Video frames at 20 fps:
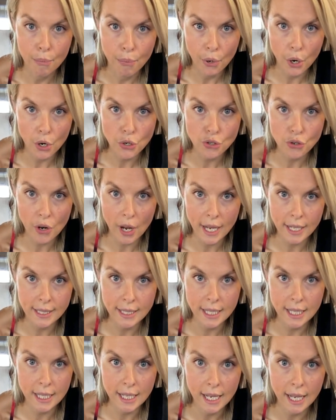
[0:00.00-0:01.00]

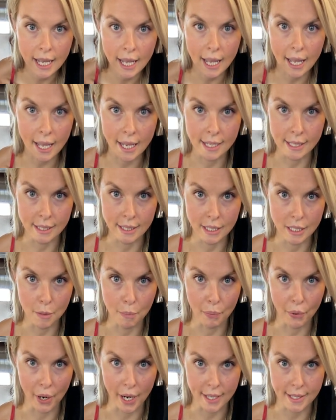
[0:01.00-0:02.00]
protracted and
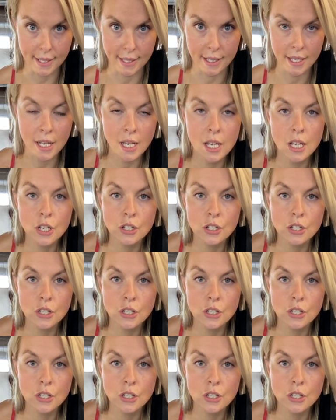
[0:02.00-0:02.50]
depressed.